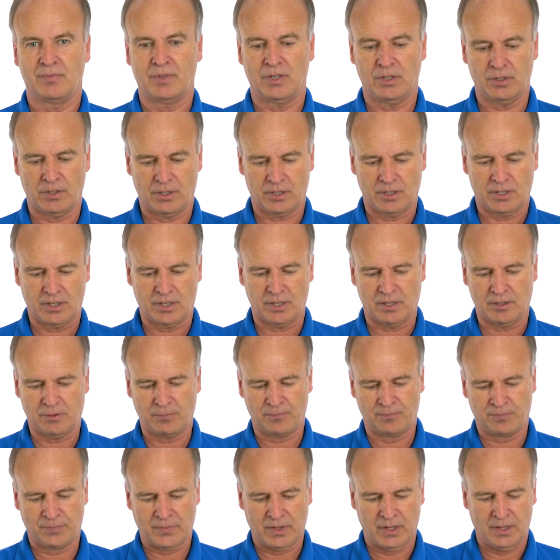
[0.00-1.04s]
you're good to go.
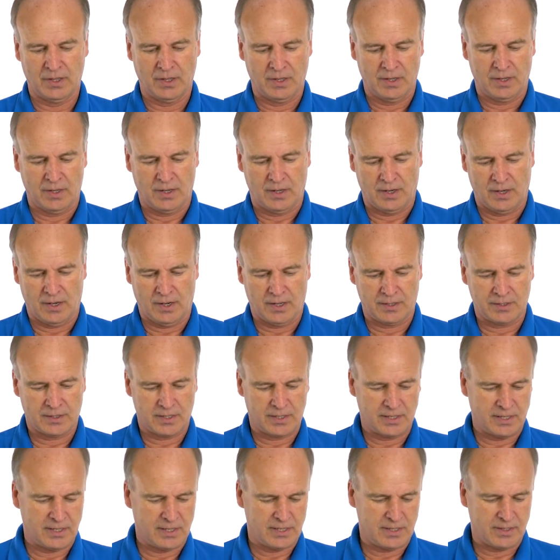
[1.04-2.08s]
On
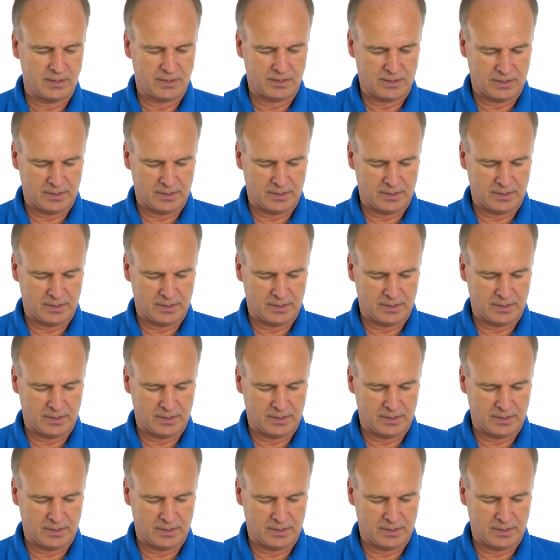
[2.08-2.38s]
the